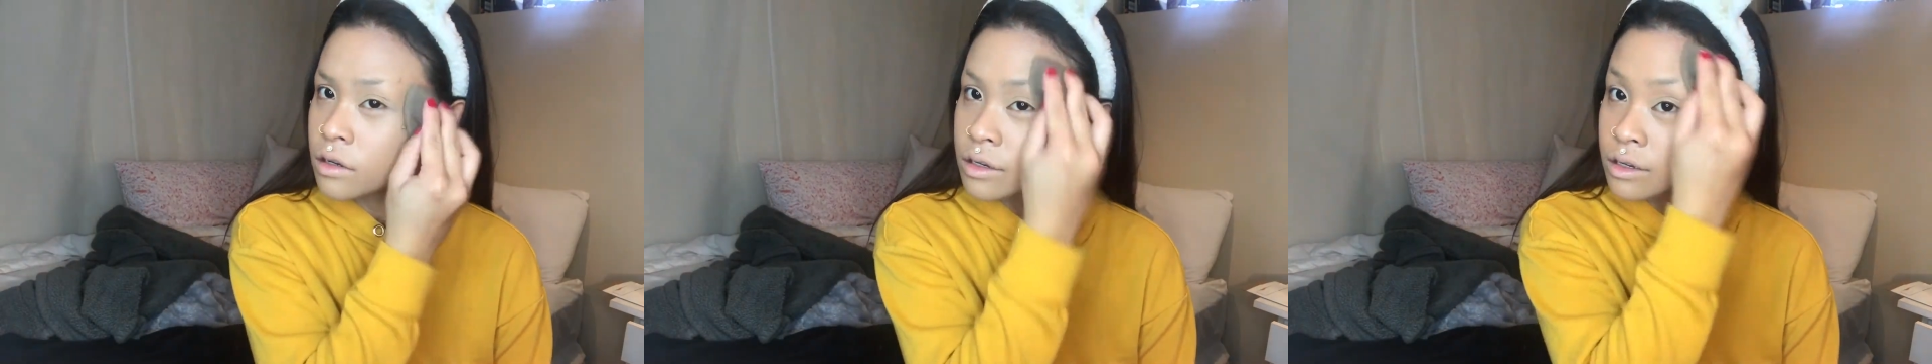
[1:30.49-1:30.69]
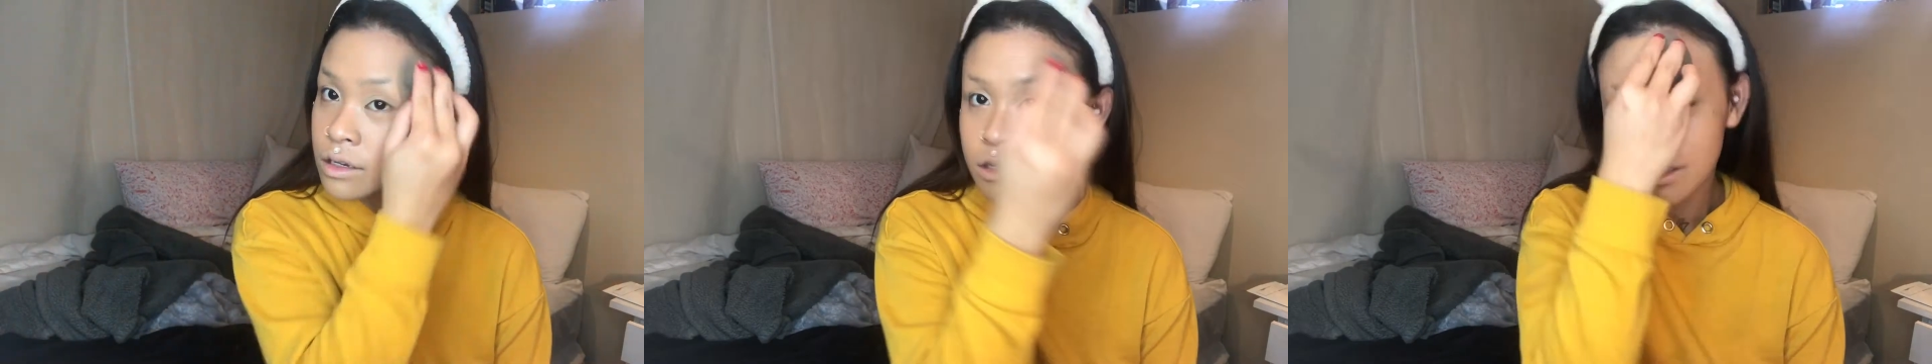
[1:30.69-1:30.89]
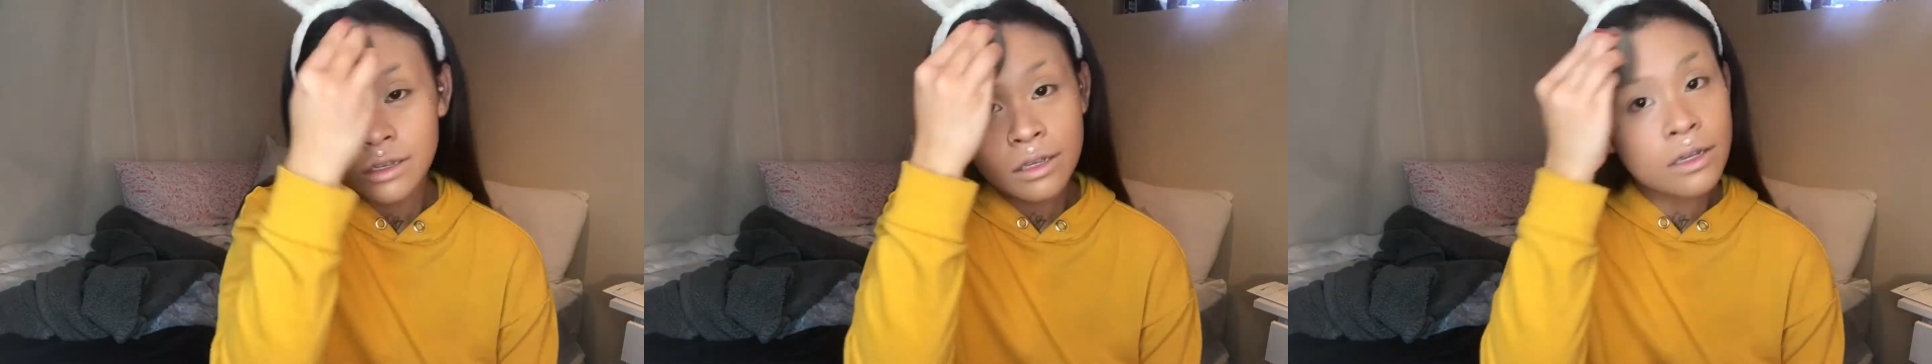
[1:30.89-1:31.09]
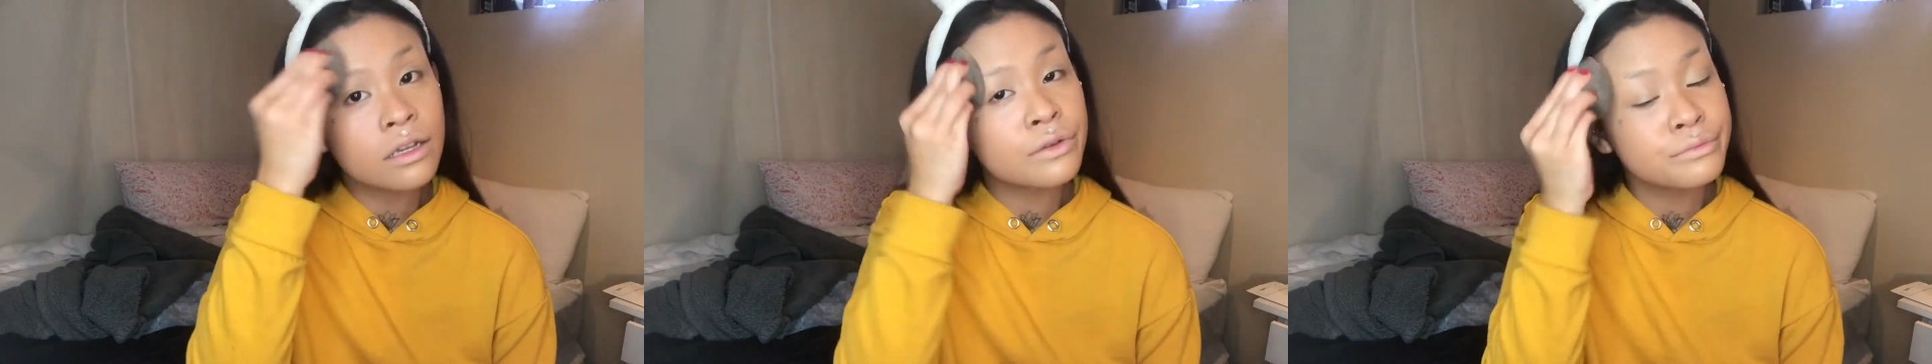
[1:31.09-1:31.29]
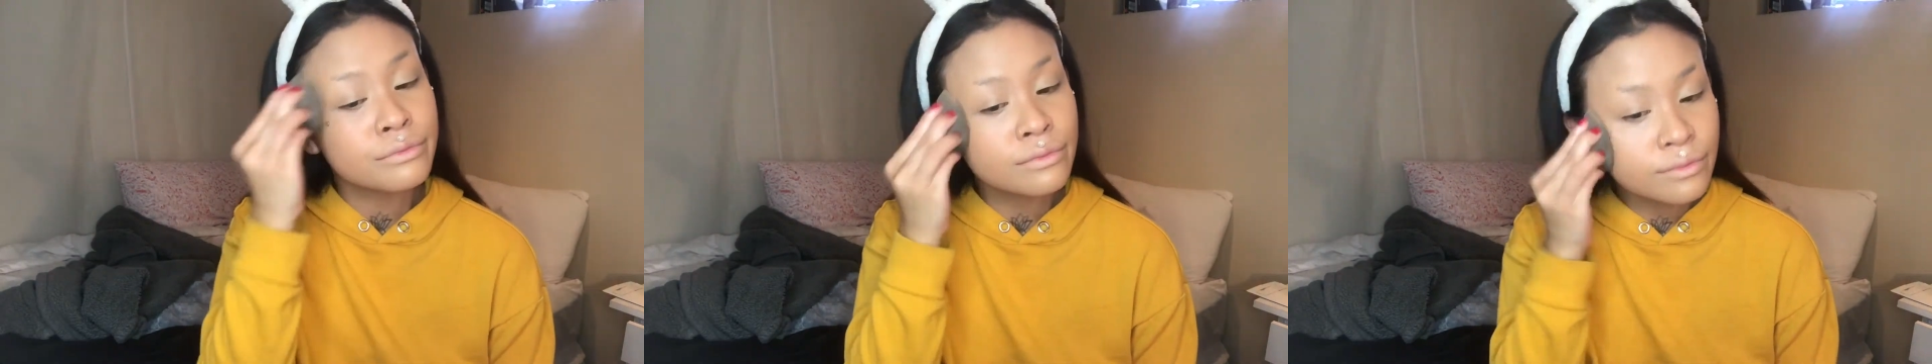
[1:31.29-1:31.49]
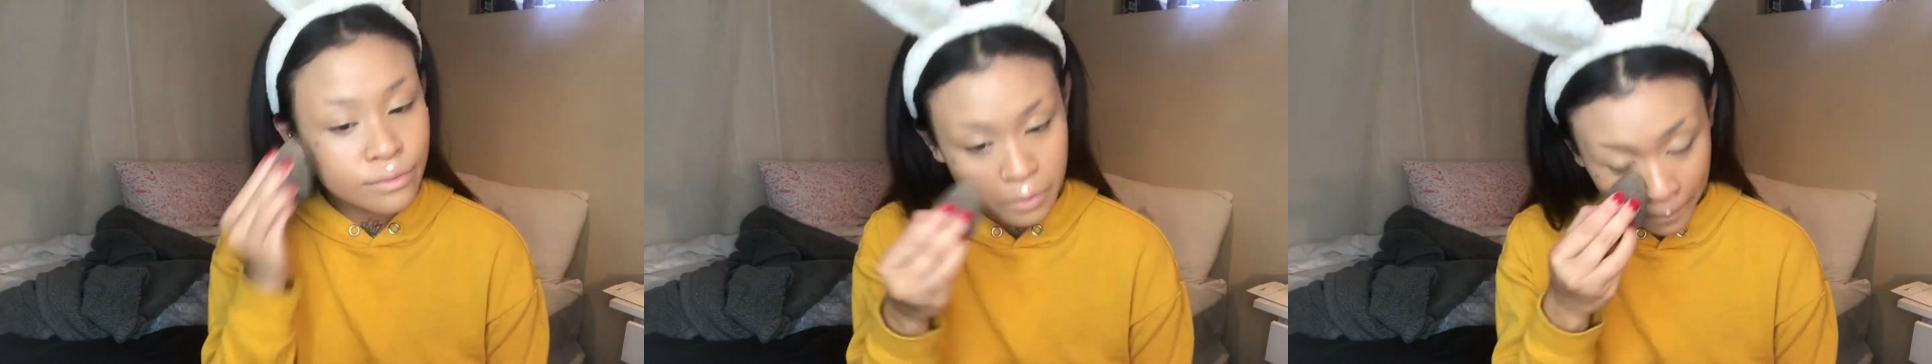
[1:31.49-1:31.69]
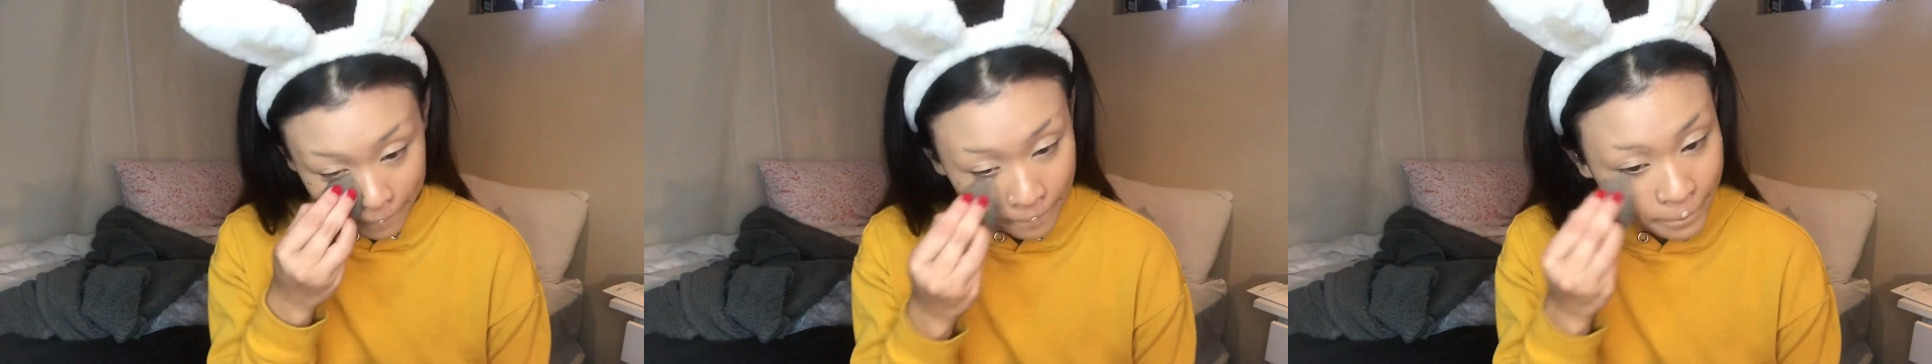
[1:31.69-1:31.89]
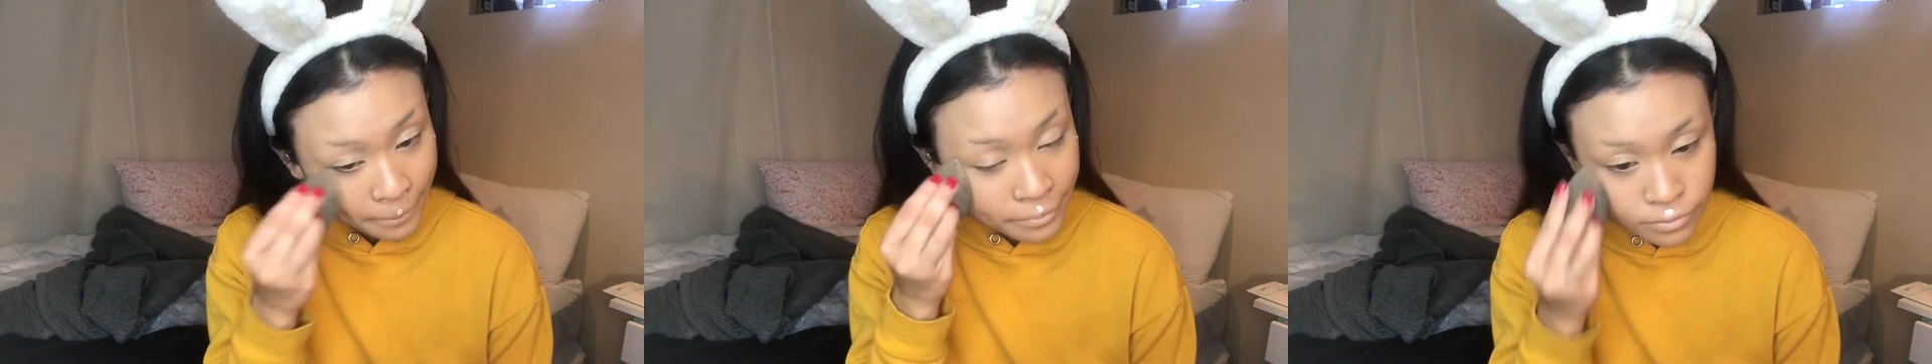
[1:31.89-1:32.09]
cover those up with
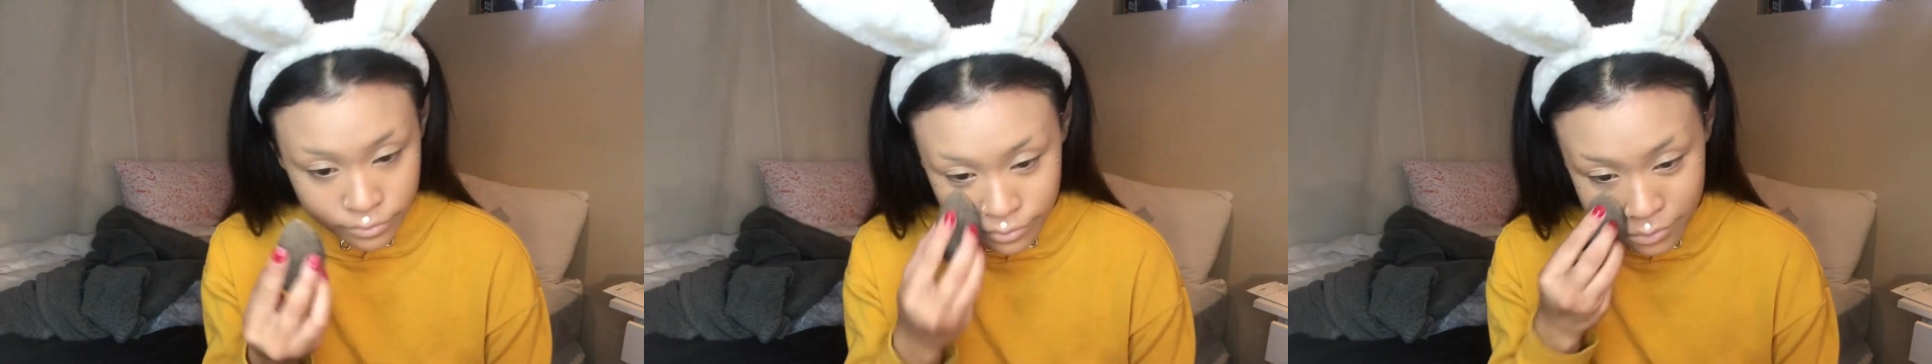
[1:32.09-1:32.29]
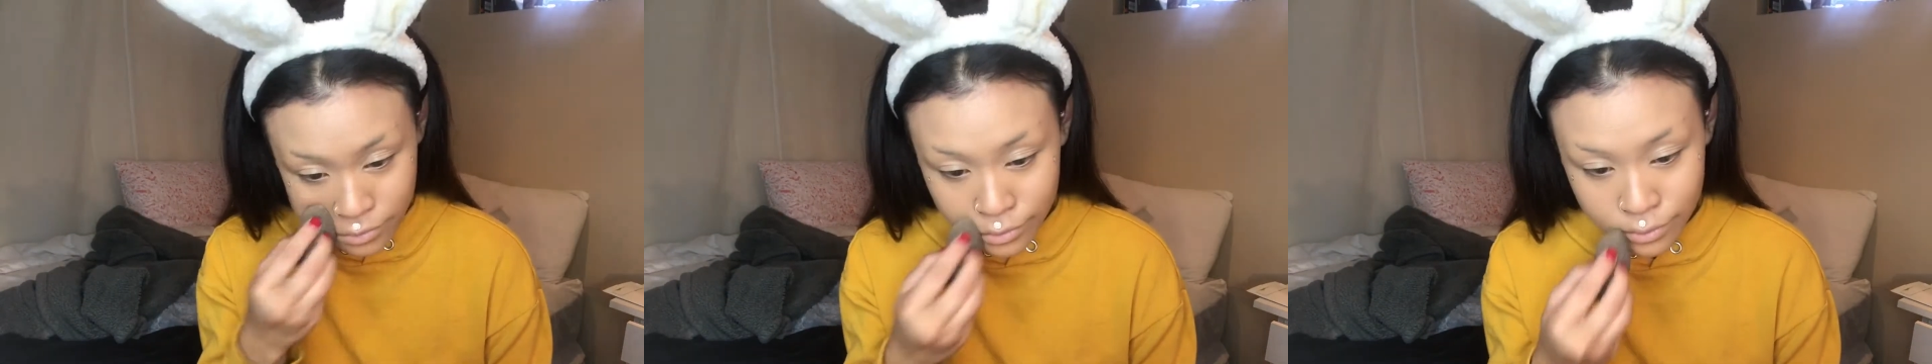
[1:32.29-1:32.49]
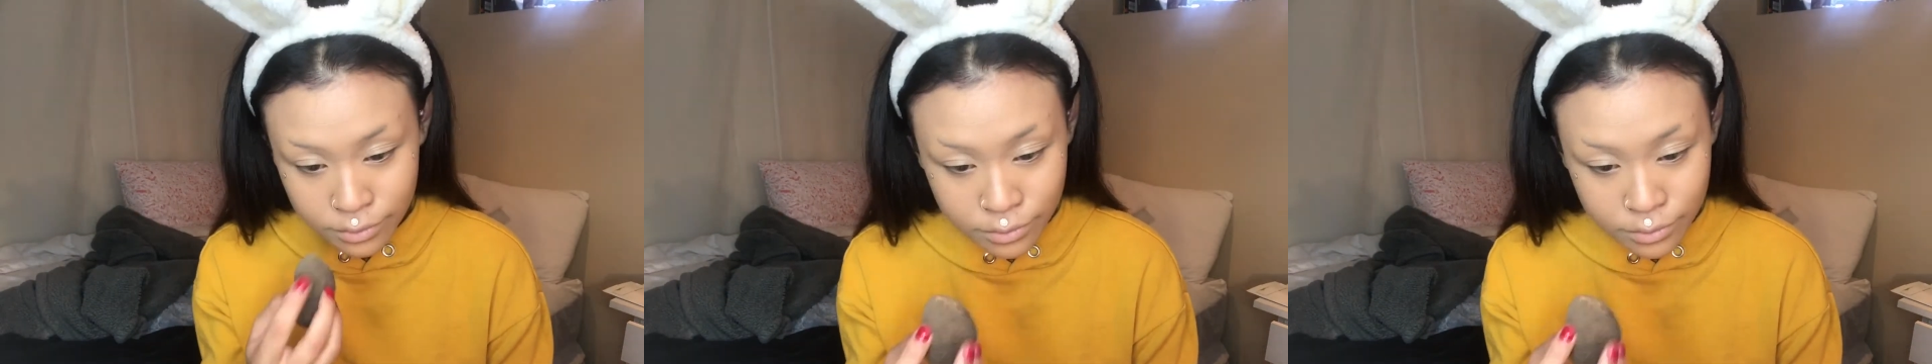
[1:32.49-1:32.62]
foundation.